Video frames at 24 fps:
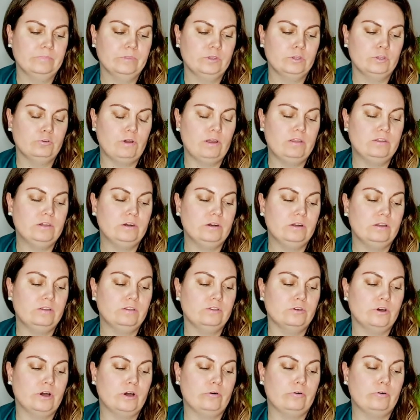to enter
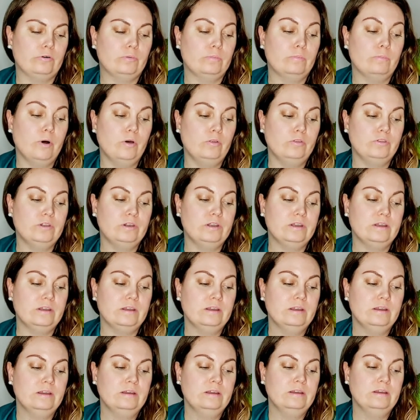into our monthly
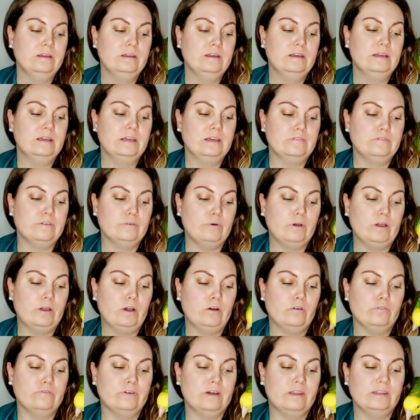giveaway
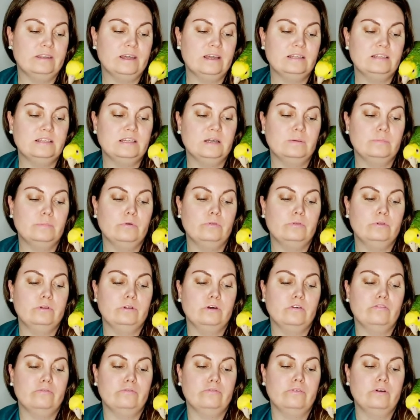of fantastic bundle
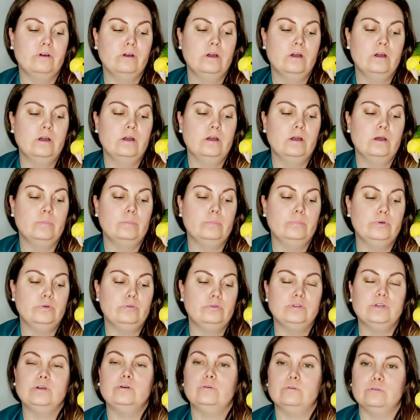of
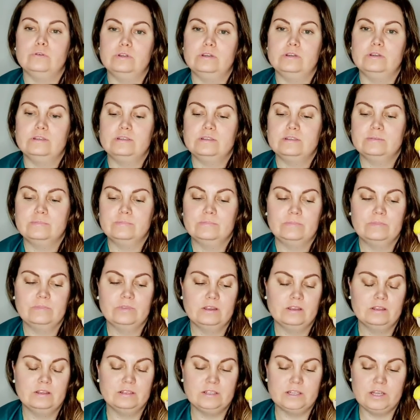beauty goodies.
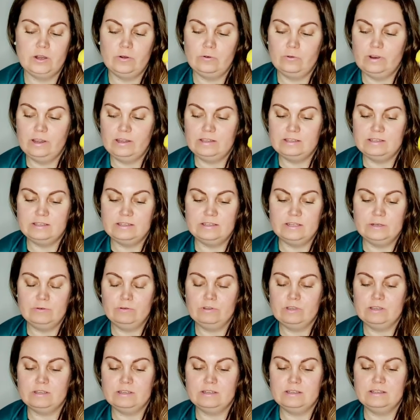So let's see what
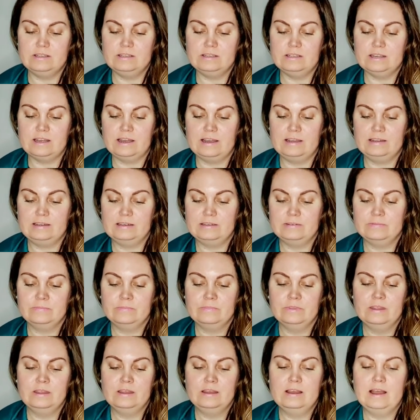is inside.
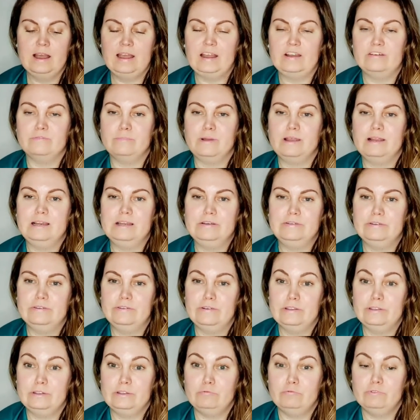I have my
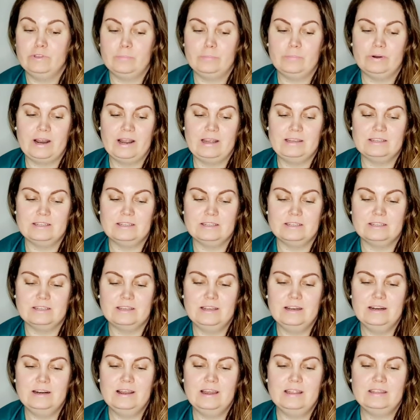leaflet with the prices
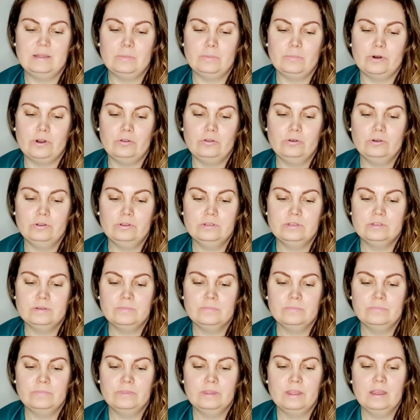here and the products.
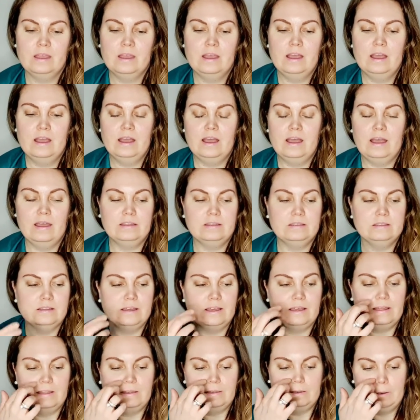And
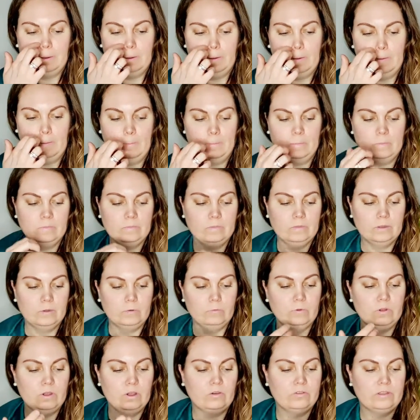then
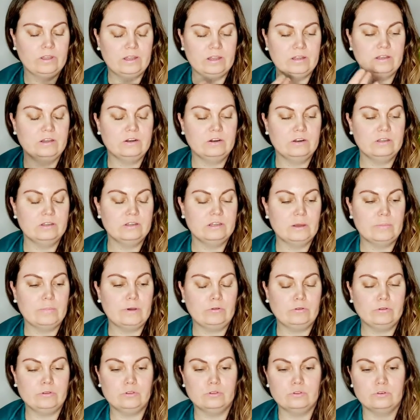we're gonna read it
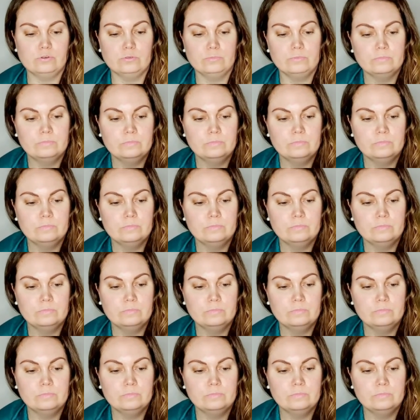about it through.